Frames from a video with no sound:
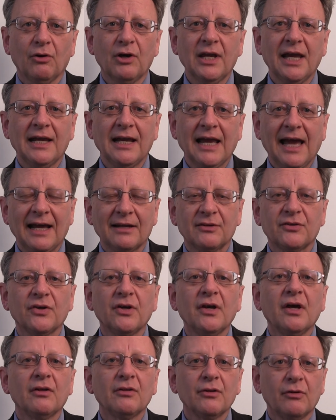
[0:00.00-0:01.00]
looking
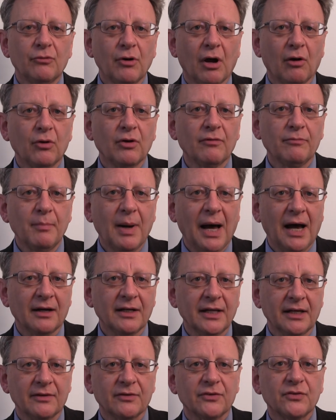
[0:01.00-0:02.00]
at the role of
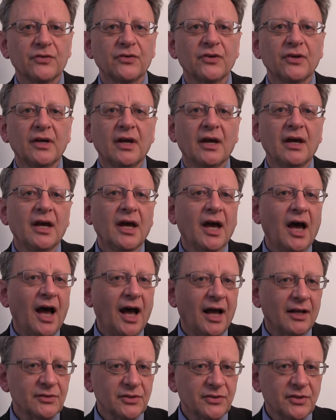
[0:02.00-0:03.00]
markets.
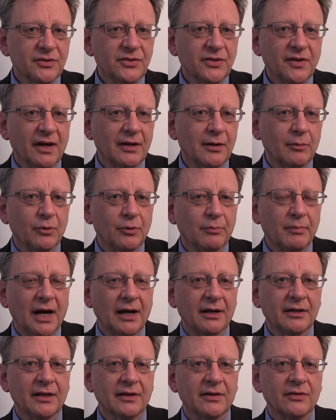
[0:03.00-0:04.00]
Unsustainable
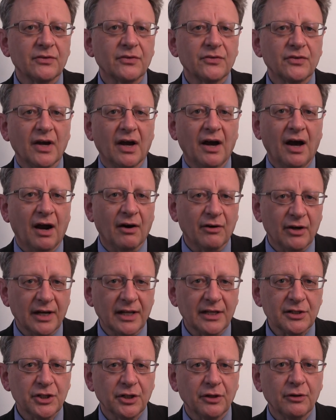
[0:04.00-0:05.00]
markets are
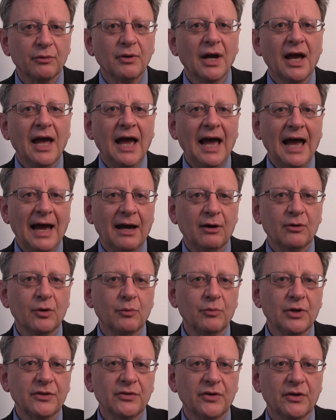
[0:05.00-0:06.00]
an issue. How
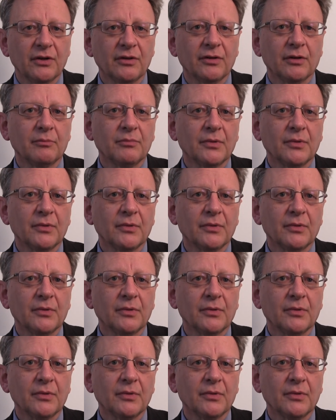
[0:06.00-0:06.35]
can we turn